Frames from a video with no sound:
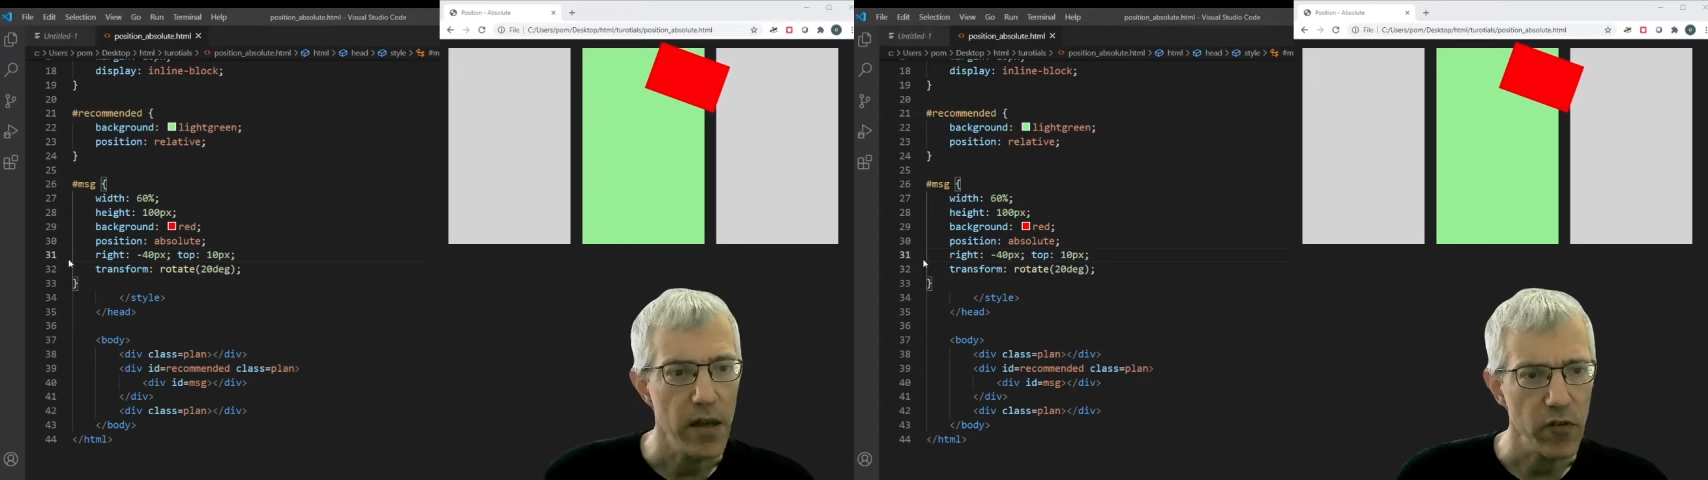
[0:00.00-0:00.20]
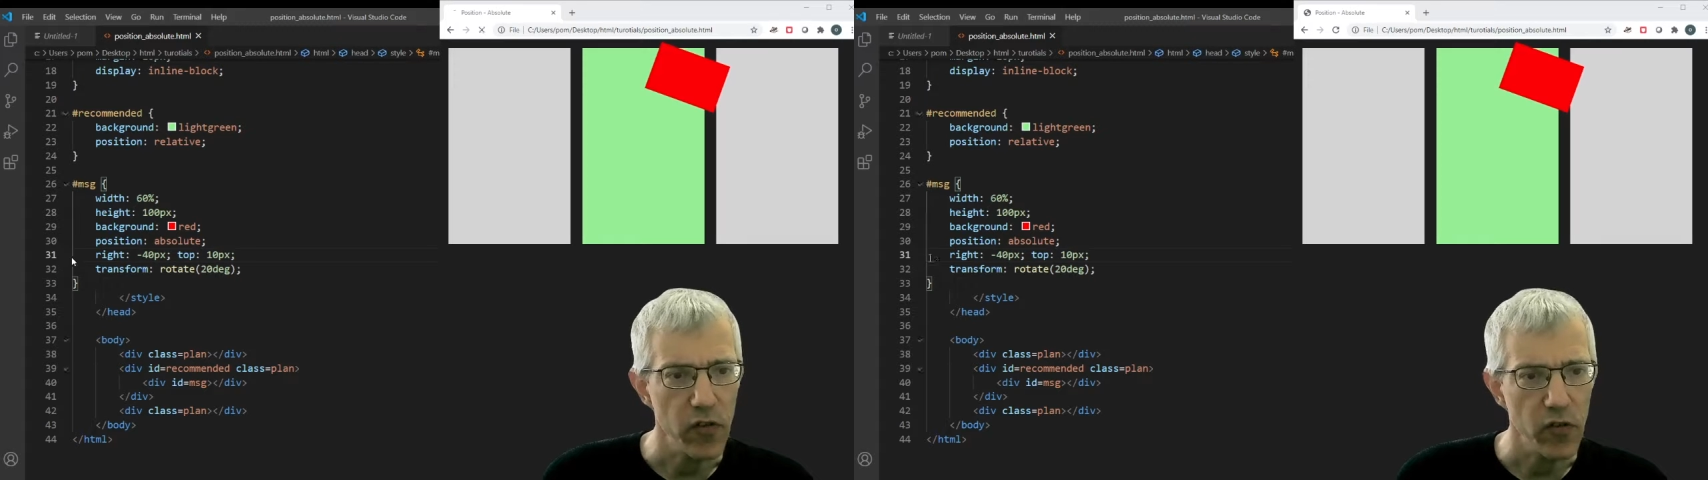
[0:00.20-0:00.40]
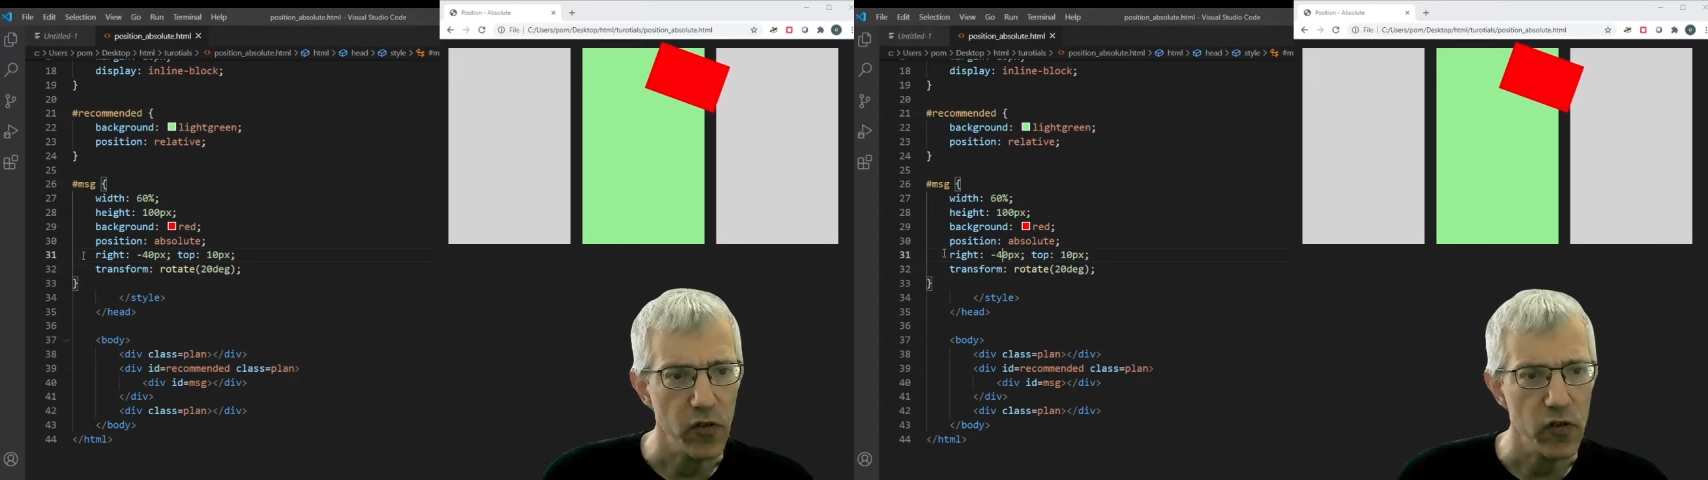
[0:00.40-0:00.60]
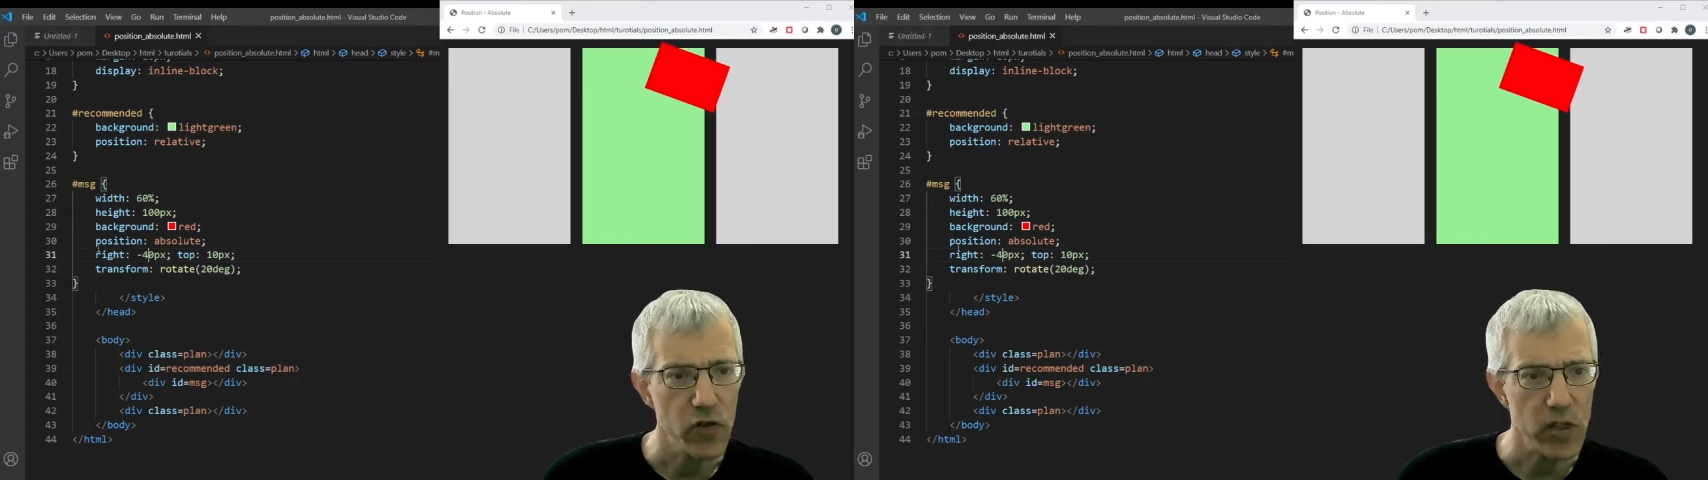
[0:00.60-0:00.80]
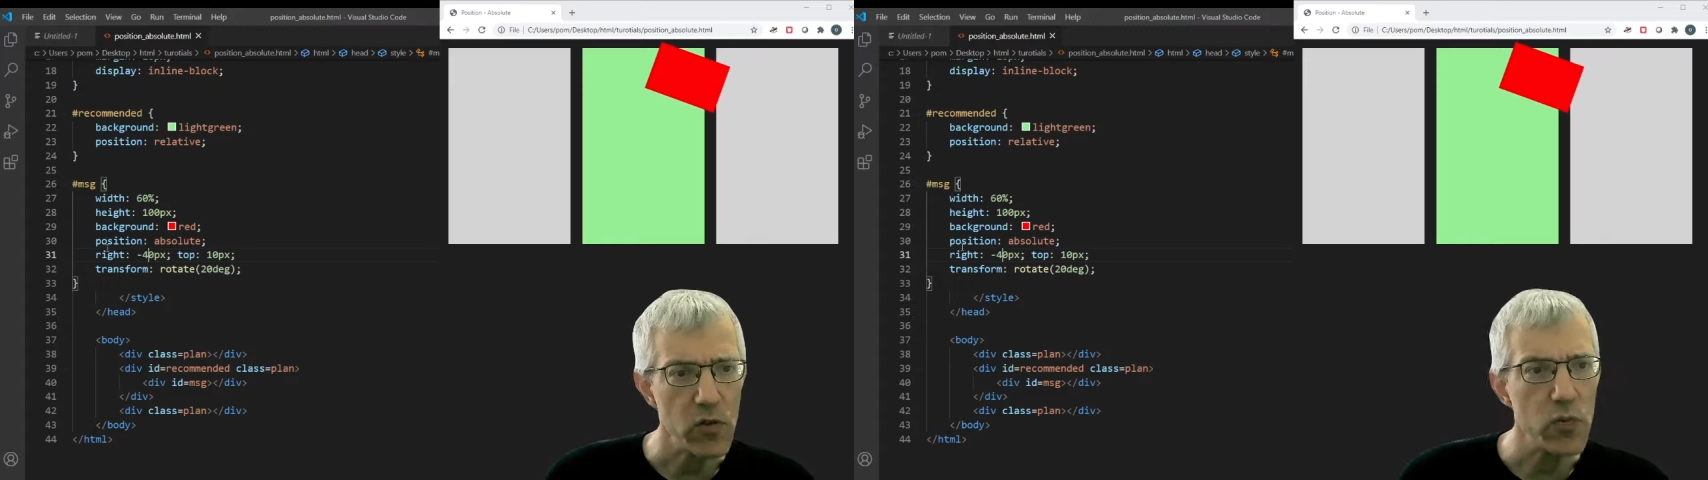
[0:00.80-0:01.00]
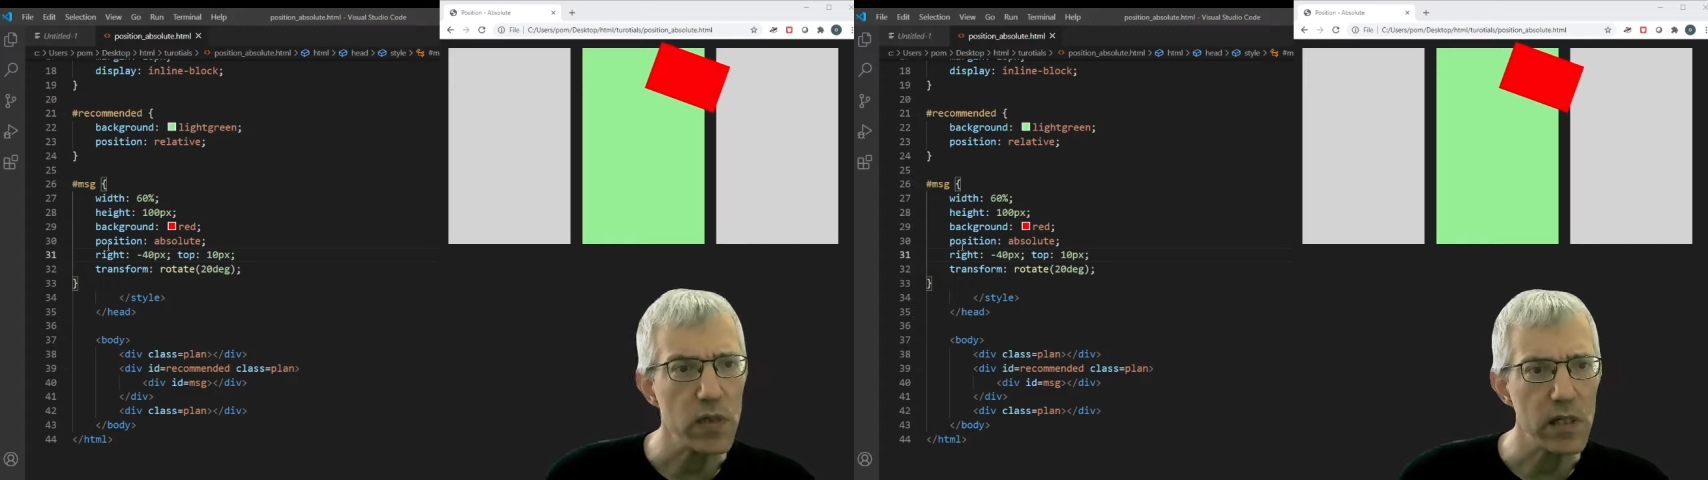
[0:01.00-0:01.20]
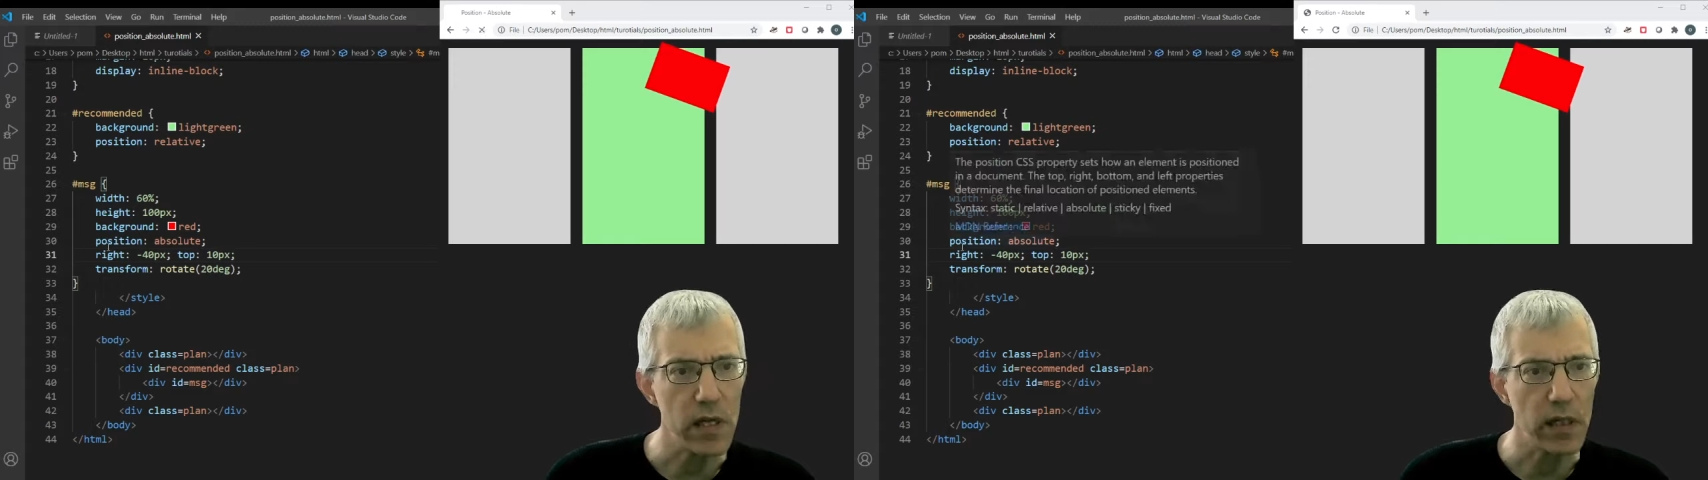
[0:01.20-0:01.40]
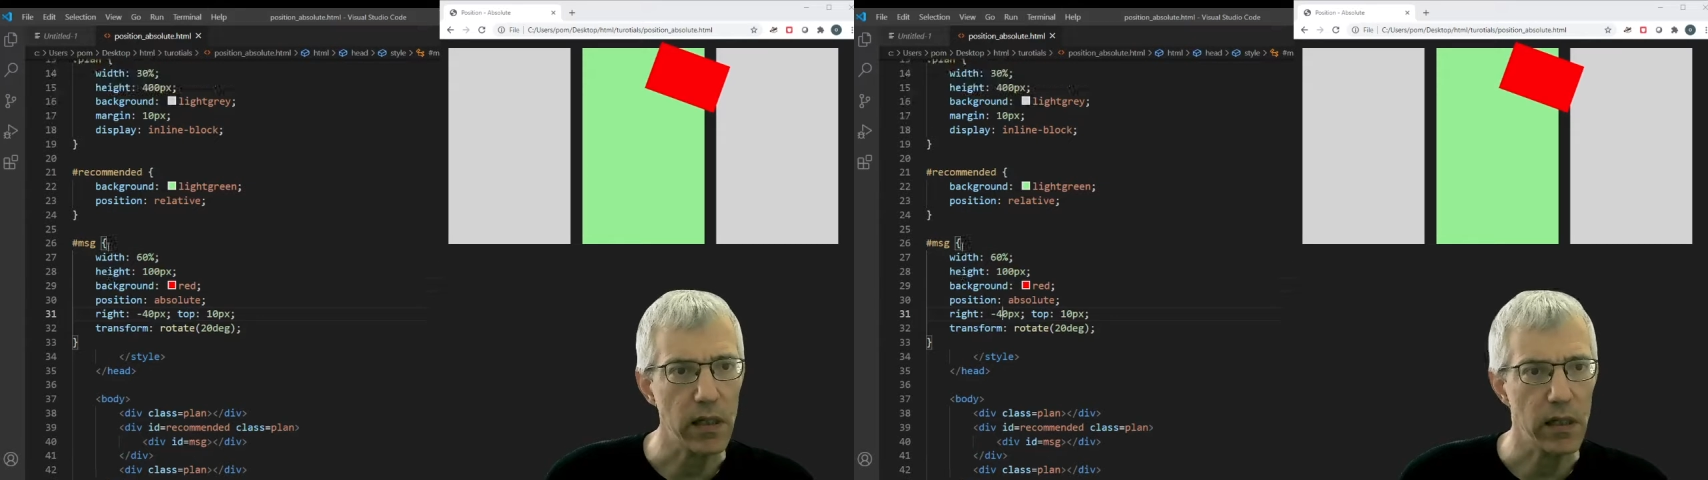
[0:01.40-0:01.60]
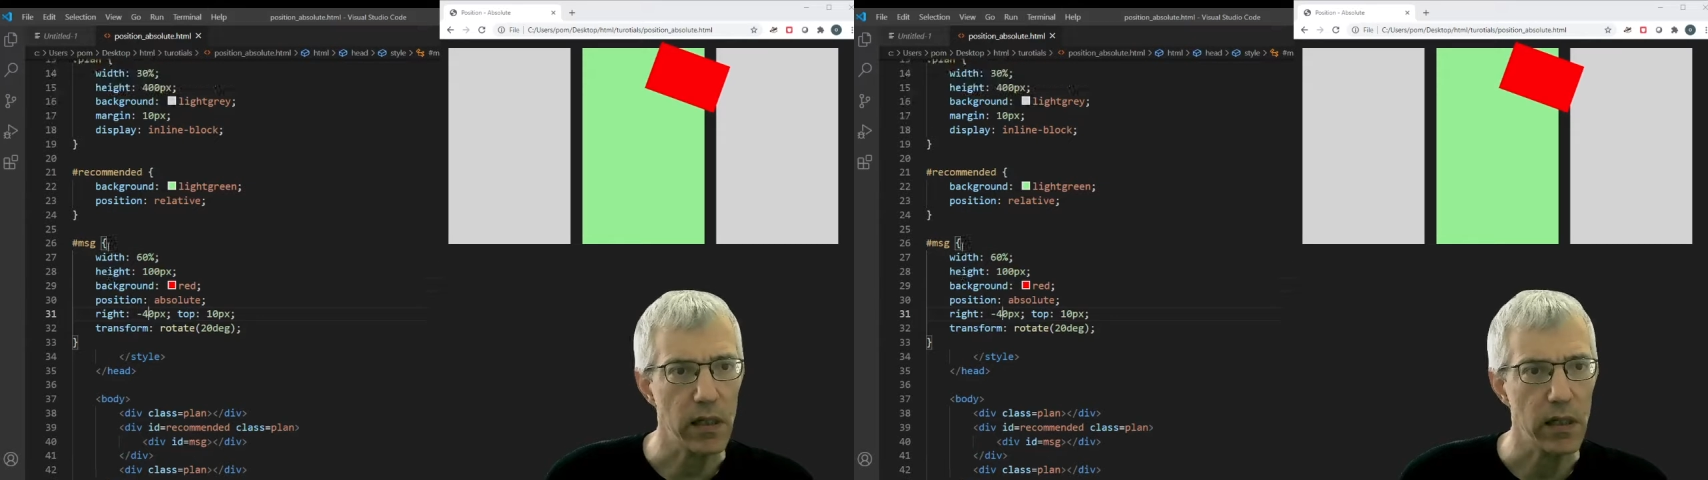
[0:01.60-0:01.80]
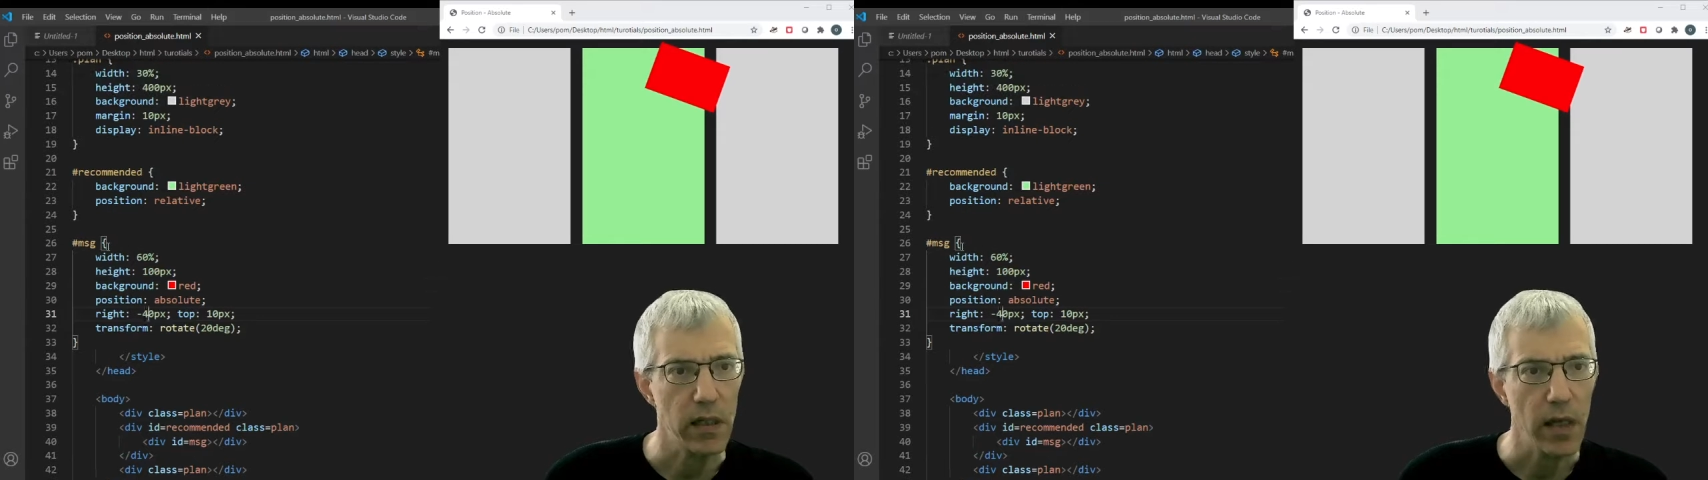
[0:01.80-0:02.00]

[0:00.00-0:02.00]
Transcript: If for just 1 second